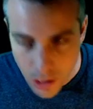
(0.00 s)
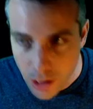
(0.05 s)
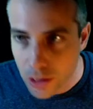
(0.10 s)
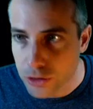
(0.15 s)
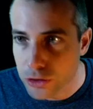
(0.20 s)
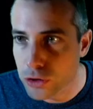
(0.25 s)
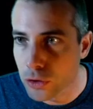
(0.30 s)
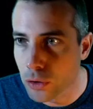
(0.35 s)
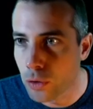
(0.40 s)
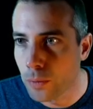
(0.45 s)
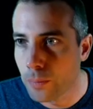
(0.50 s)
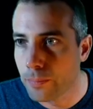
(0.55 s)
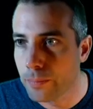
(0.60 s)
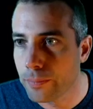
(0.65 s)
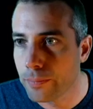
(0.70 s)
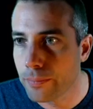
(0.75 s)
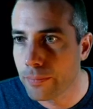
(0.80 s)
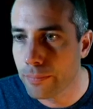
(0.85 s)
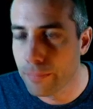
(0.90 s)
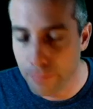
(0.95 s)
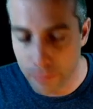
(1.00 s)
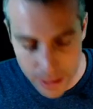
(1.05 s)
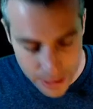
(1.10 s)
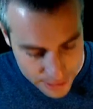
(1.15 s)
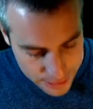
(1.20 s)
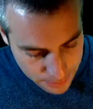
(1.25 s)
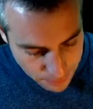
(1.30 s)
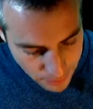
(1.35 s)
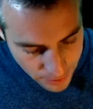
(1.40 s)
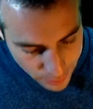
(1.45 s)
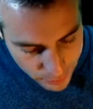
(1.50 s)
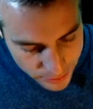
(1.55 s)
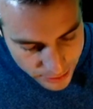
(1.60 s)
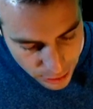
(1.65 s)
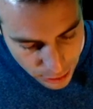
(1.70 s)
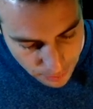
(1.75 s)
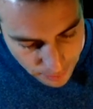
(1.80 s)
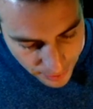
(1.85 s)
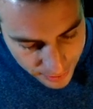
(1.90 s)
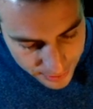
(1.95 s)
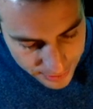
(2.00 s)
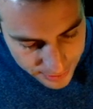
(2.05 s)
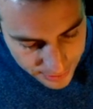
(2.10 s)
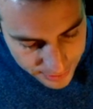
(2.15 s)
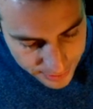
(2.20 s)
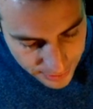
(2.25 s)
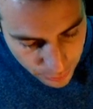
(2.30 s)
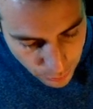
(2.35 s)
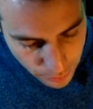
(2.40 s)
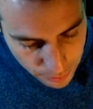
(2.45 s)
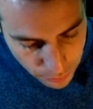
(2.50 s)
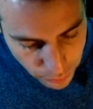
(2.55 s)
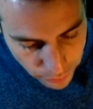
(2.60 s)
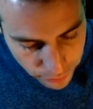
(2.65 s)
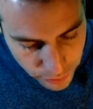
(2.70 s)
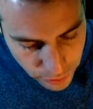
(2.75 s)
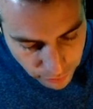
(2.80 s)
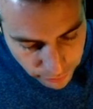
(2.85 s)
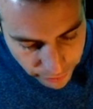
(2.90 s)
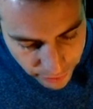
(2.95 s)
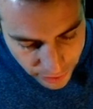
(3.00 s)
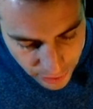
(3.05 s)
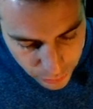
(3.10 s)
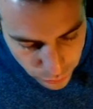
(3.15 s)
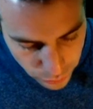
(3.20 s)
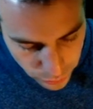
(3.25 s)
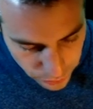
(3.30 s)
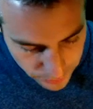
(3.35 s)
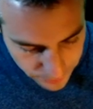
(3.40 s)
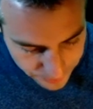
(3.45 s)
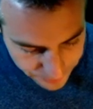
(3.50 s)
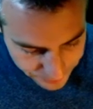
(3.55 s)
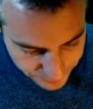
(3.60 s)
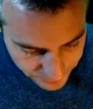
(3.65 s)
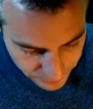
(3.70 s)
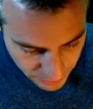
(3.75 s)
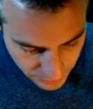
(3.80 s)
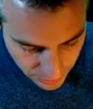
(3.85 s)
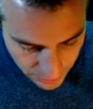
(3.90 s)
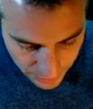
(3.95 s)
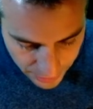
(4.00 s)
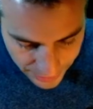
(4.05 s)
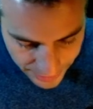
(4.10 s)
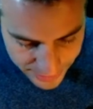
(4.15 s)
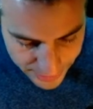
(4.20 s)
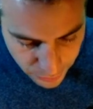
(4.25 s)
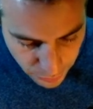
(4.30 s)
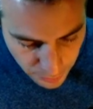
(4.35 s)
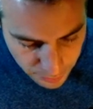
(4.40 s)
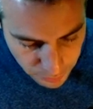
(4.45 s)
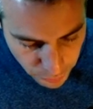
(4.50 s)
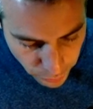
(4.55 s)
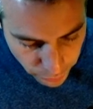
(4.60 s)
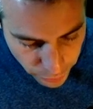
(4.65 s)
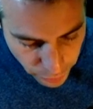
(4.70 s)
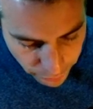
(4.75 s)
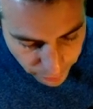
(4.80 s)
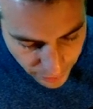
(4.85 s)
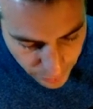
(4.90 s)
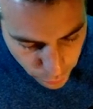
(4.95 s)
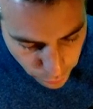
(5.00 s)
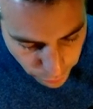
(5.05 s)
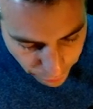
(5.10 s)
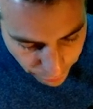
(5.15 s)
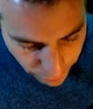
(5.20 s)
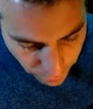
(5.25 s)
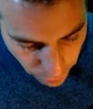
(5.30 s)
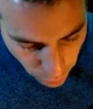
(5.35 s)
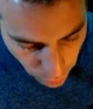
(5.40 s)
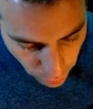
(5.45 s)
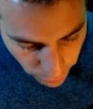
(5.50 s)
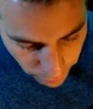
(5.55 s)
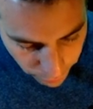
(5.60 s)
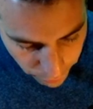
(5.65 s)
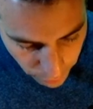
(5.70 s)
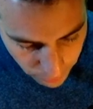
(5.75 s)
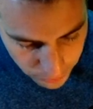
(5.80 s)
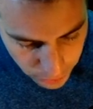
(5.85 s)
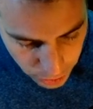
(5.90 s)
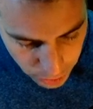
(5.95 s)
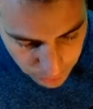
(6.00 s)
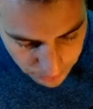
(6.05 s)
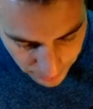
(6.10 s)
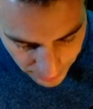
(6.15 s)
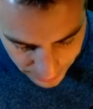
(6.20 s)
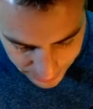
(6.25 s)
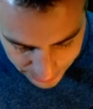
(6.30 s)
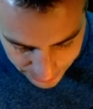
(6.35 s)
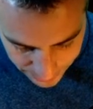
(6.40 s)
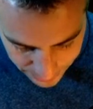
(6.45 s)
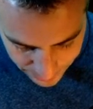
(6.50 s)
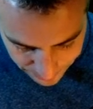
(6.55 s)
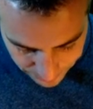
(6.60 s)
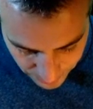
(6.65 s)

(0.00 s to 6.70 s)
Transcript: So let's play with the sparse set and remove some values. Let's remove the value 4 from the sparse set.